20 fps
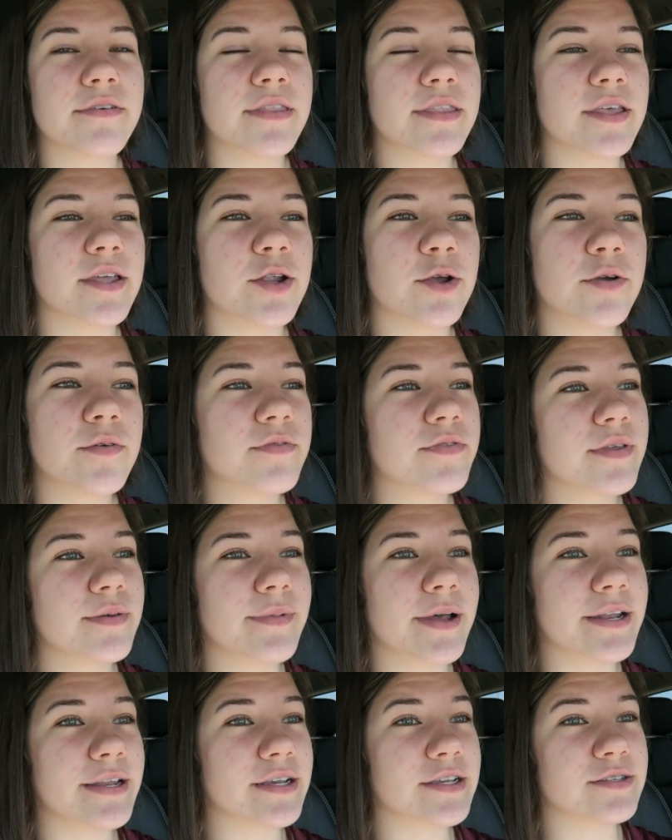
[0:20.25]
and then hopefully
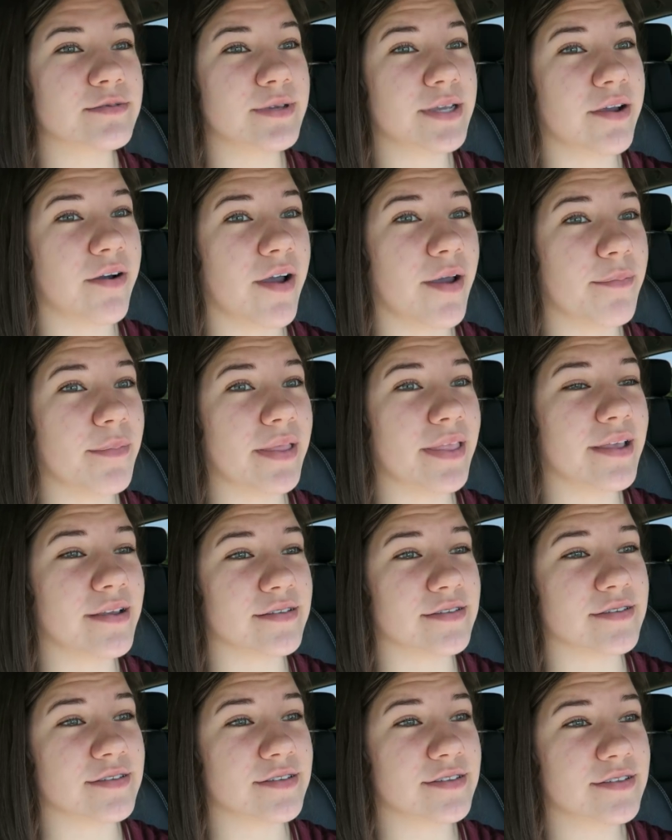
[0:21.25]
by next week I'll have my
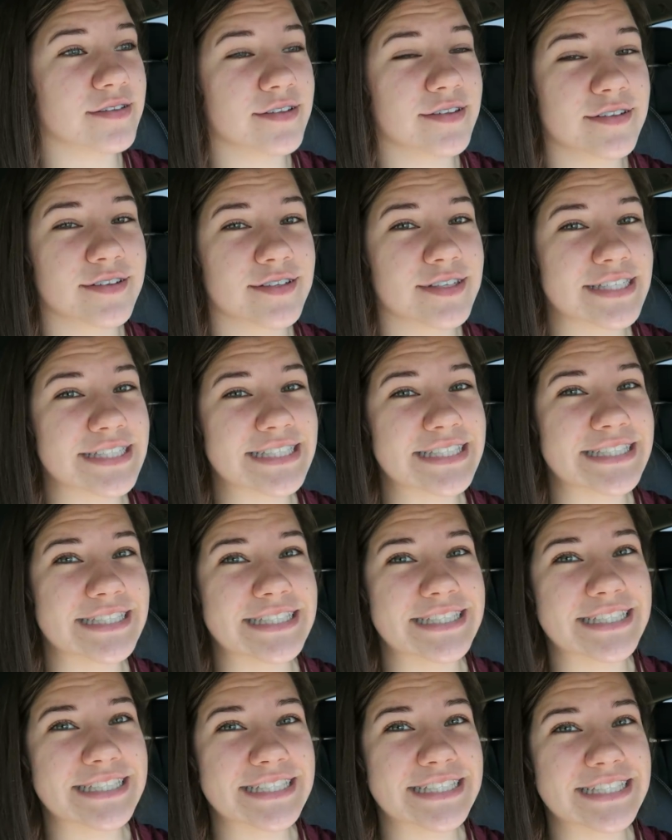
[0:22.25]
license.
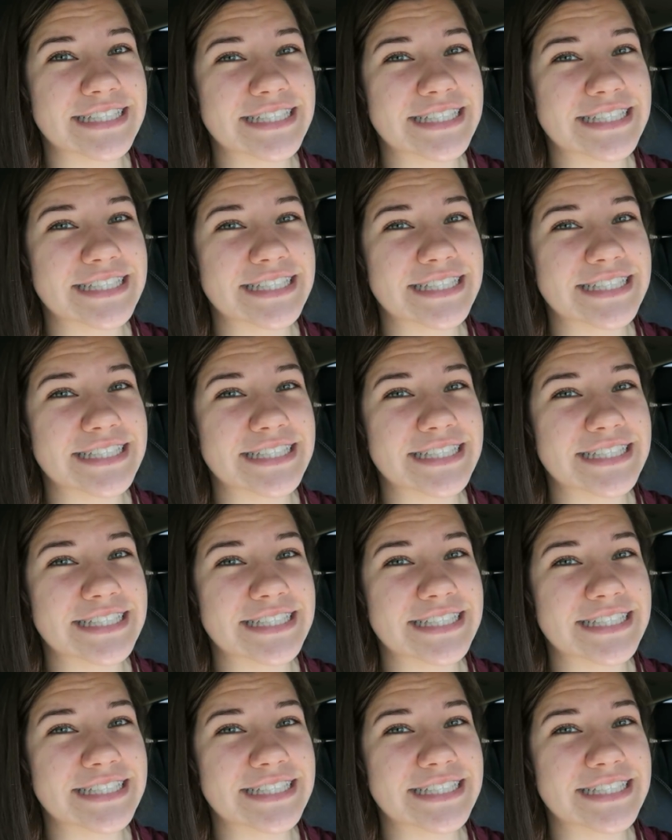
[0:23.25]
And